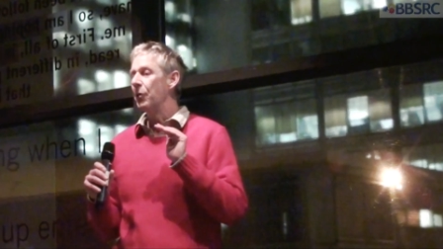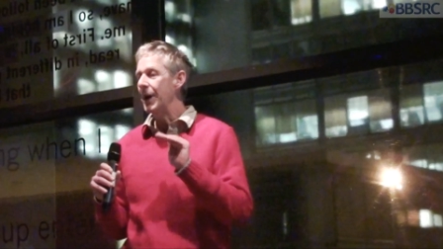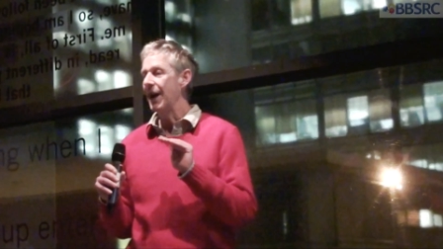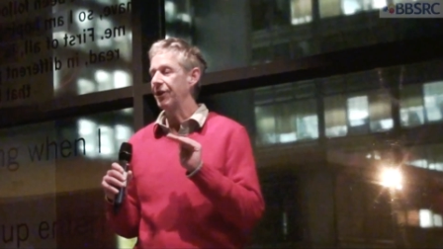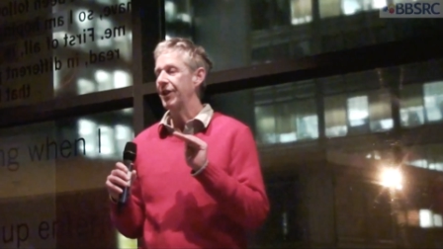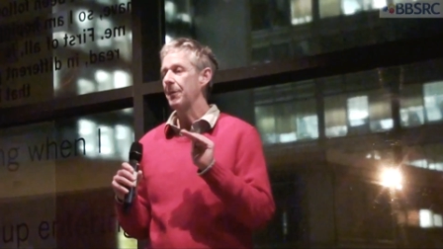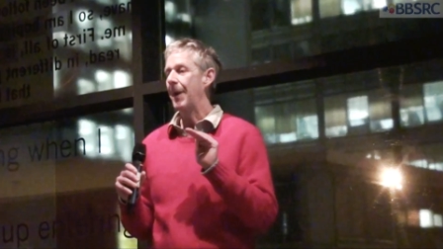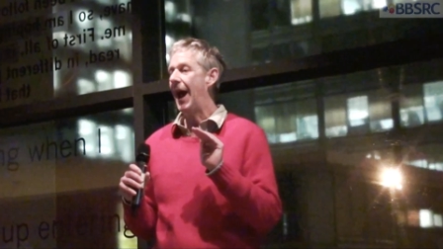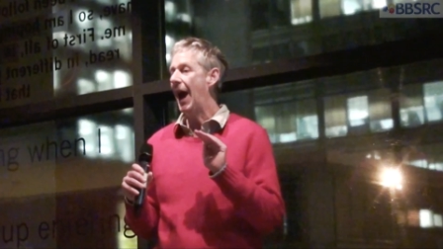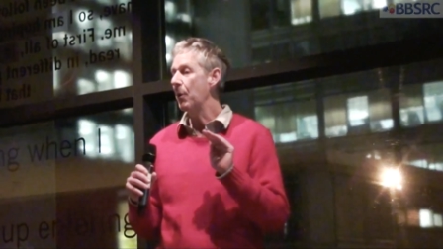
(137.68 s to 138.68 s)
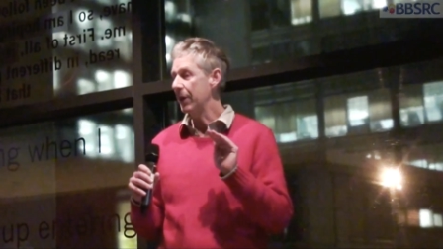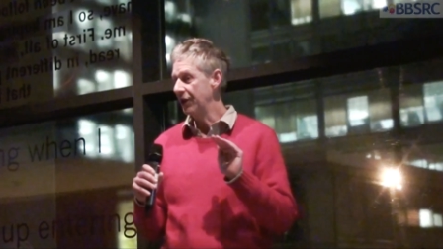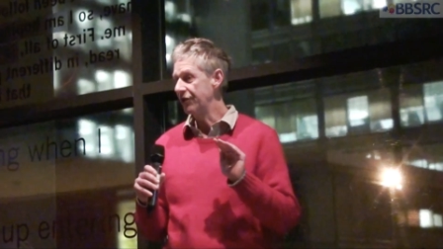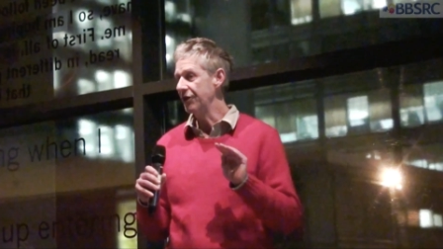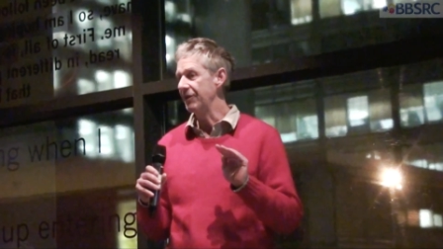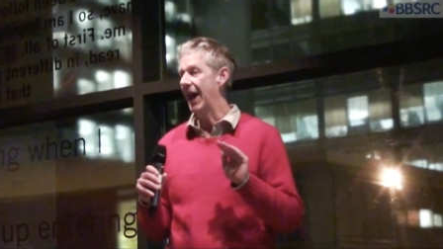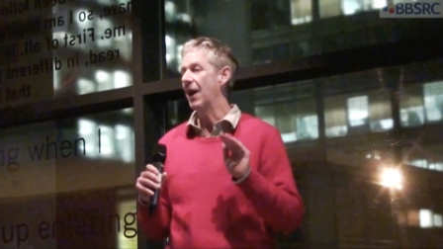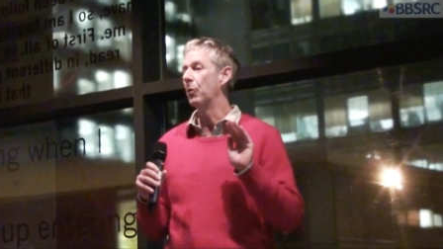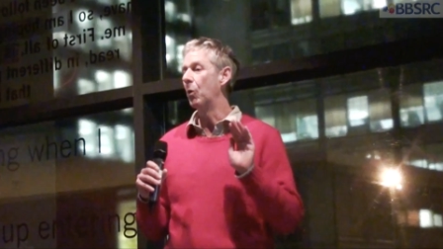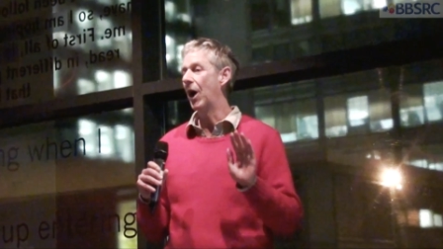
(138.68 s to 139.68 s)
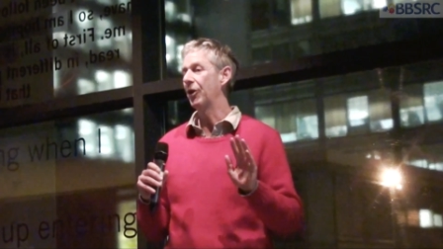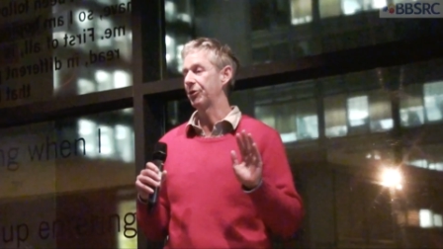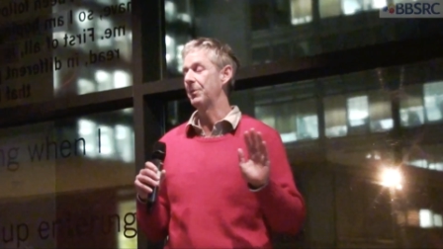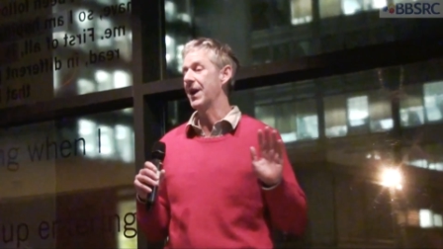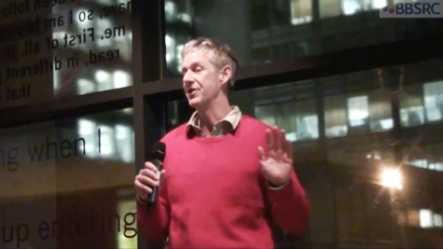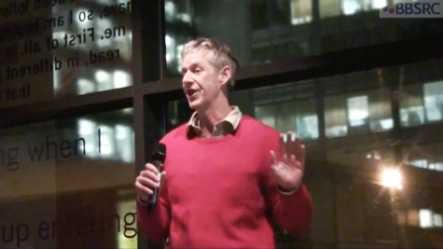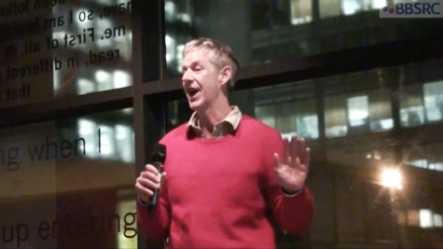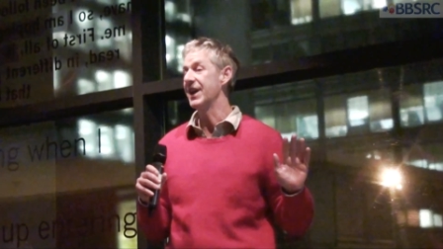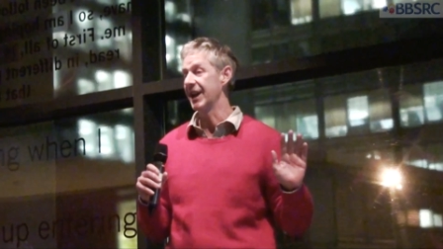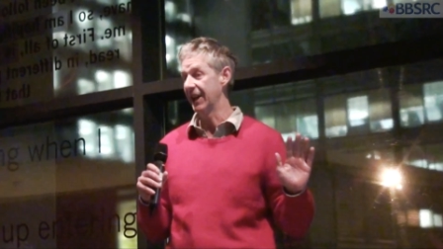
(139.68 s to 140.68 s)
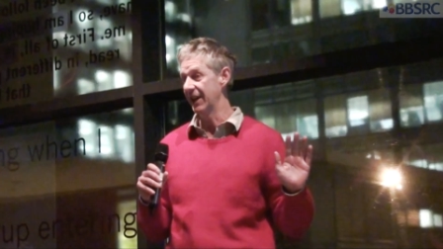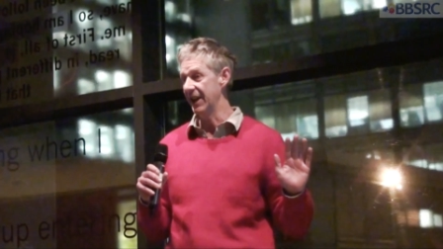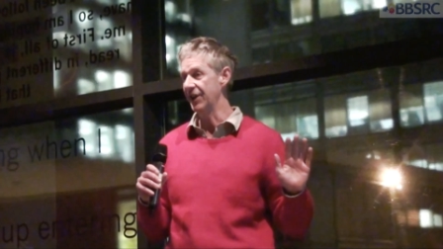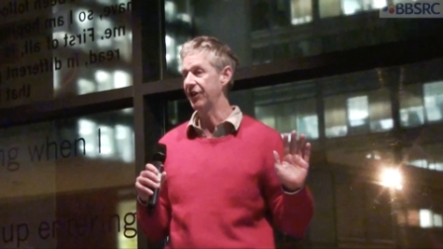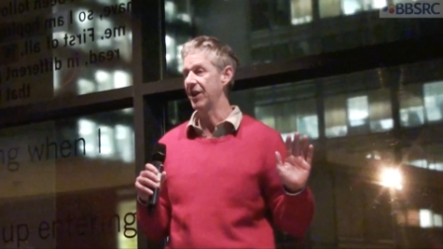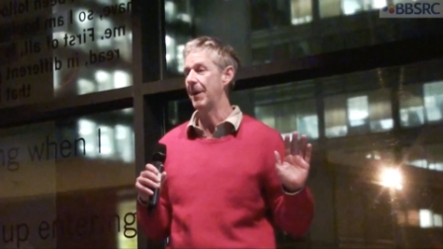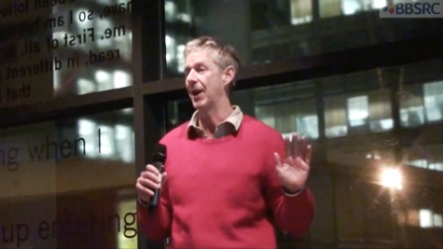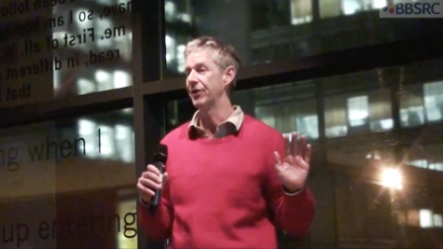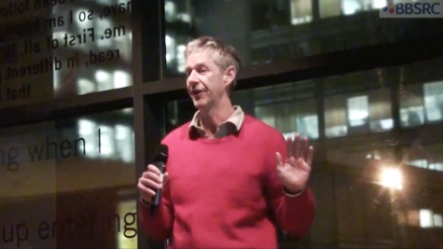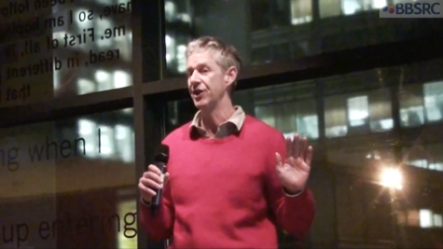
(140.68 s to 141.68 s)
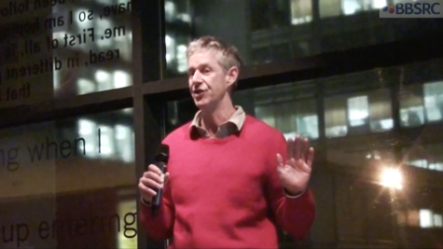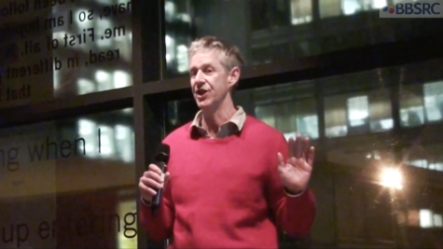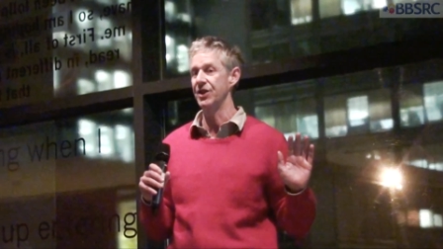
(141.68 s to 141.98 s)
We have to think about how we're going to do that whilst maintaining at least the amount of energy